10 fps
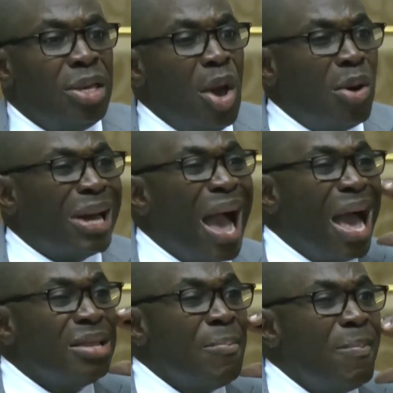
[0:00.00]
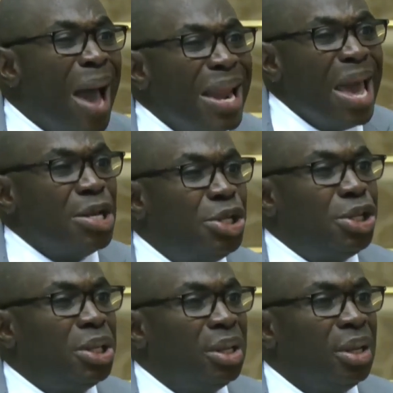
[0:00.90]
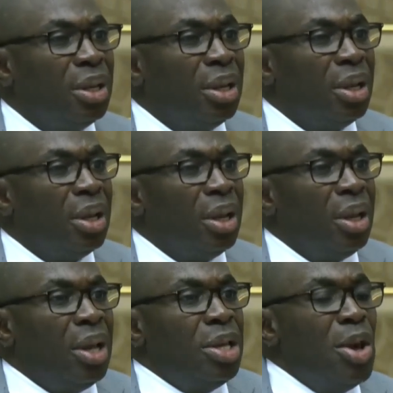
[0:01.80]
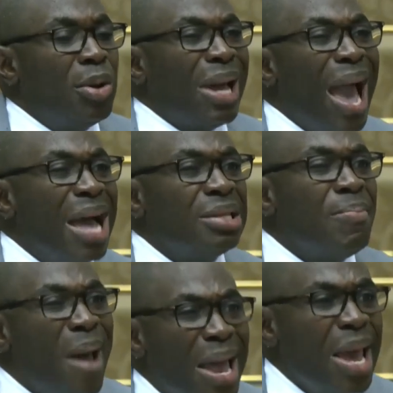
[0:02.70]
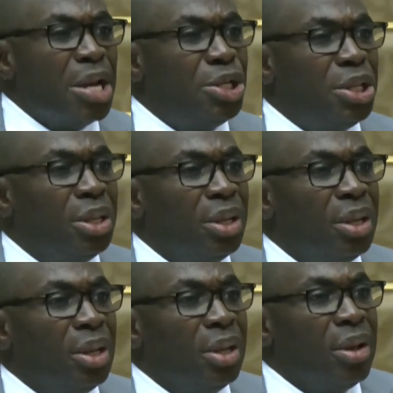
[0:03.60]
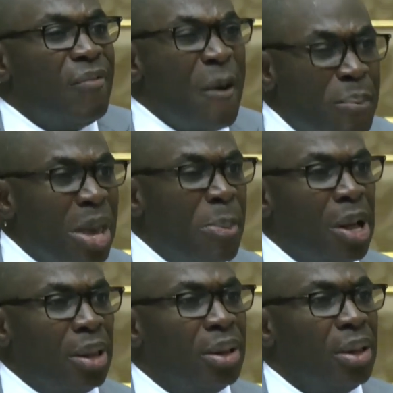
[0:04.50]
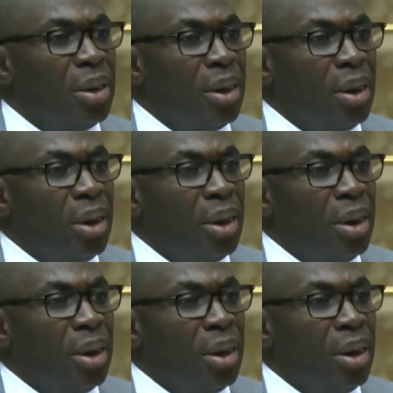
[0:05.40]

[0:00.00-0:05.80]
You can't manage. You can't manage for people.